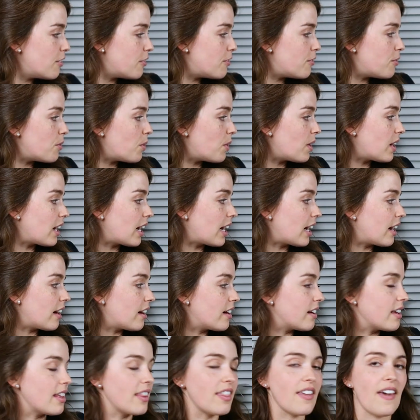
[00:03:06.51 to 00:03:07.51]

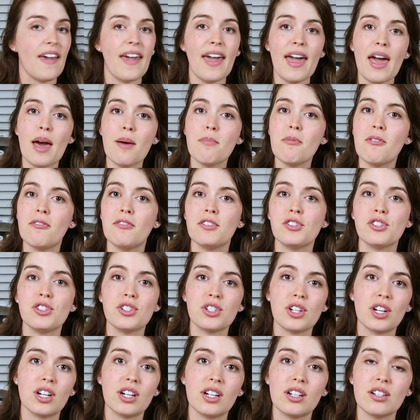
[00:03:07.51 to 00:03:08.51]
For the hem of a
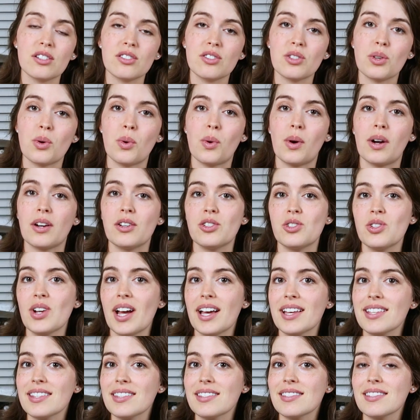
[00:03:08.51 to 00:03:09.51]
shirt or a
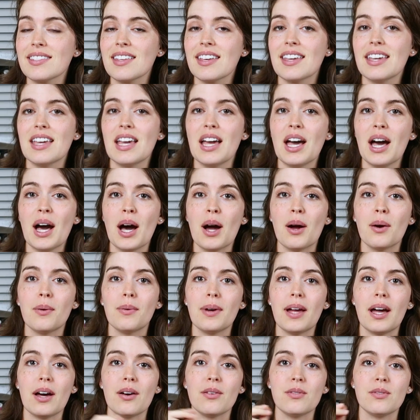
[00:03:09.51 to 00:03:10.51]
dress,
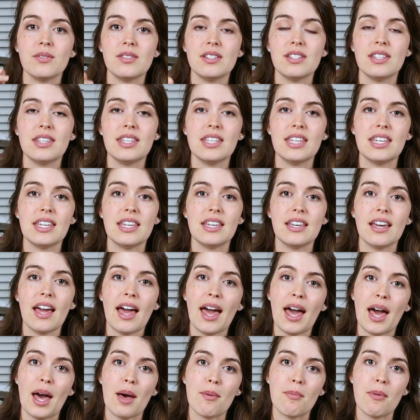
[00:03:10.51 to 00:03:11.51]
around the
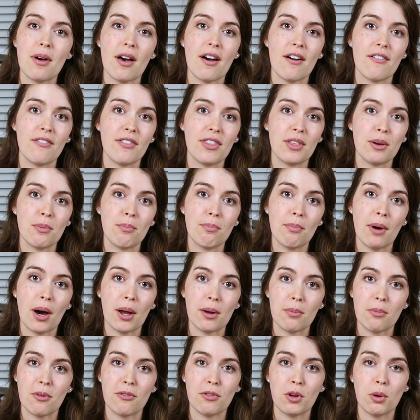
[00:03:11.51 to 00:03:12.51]
hem of the
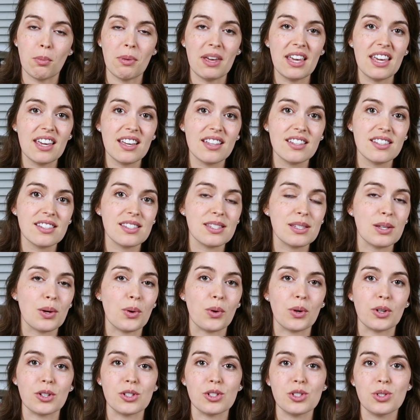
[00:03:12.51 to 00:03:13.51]
bottom of your pants,
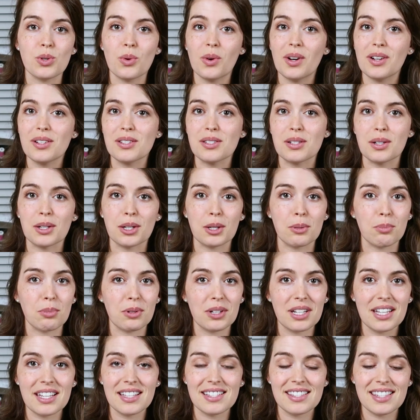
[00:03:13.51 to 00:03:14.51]
or shorts or
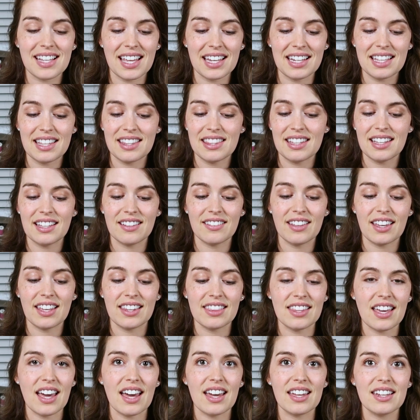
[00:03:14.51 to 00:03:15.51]
capris, anything
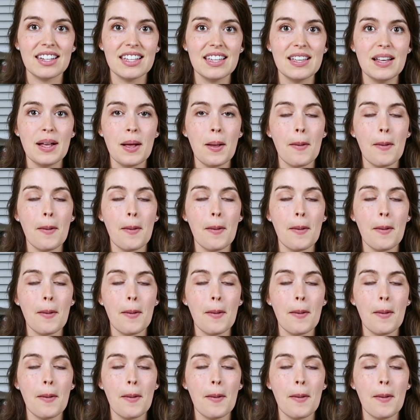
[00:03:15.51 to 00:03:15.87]
like that.